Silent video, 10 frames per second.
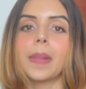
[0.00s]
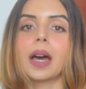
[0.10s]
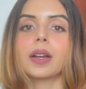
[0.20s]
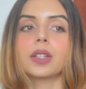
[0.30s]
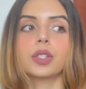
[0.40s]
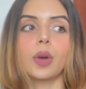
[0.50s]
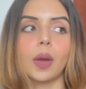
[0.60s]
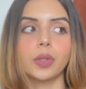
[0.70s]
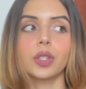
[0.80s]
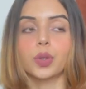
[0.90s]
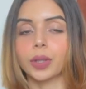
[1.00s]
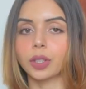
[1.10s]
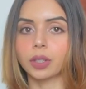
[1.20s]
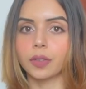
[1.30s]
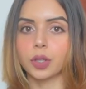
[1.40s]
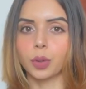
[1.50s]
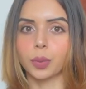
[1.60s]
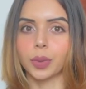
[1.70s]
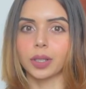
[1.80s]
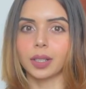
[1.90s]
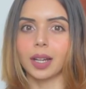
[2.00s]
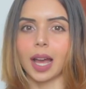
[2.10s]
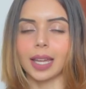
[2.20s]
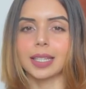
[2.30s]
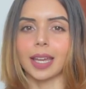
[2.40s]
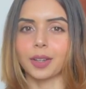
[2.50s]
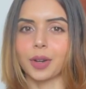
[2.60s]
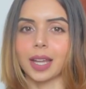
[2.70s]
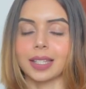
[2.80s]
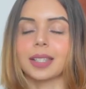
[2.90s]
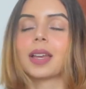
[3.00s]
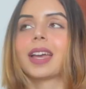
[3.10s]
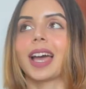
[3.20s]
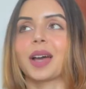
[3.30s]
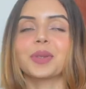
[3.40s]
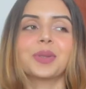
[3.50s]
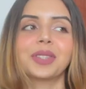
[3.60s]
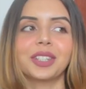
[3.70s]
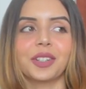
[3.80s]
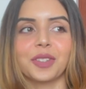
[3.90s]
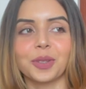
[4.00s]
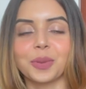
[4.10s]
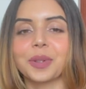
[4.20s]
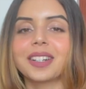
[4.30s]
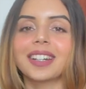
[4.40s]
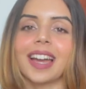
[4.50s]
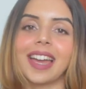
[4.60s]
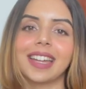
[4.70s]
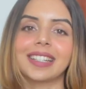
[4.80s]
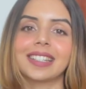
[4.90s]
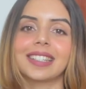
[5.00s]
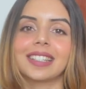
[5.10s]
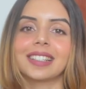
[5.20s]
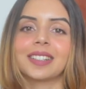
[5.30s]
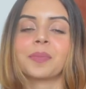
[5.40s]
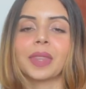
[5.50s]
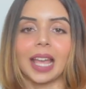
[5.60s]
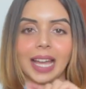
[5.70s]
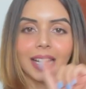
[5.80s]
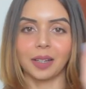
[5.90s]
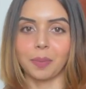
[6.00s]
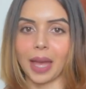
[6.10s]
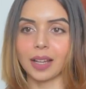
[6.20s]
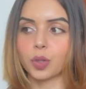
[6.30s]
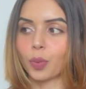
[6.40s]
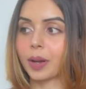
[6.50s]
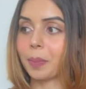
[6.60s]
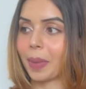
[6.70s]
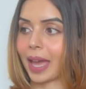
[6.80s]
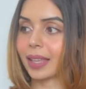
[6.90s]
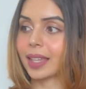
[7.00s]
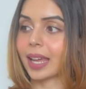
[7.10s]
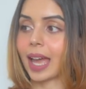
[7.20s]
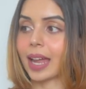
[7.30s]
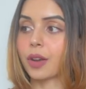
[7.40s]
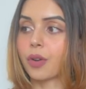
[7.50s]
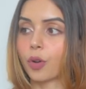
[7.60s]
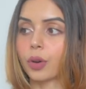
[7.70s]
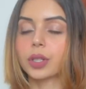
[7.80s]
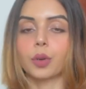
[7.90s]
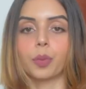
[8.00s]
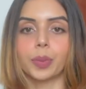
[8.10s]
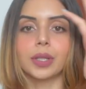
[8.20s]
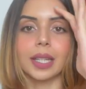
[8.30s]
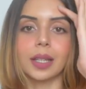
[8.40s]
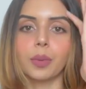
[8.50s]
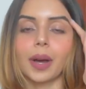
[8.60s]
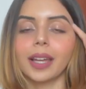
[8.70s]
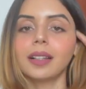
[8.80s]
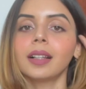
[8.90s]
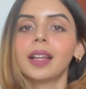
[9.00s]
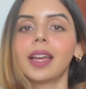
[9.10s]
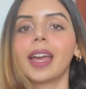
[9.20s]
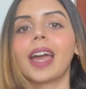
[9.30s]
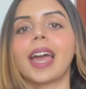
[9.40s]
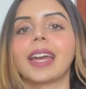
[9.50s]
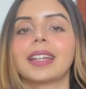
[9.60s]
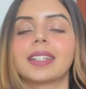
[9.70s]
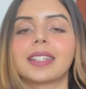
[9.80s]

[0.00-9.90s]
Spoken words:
so I was just doing the thrift store work. I digress. I was doing the thrift store work, and I unpacked one bag that I had not opened in a while, and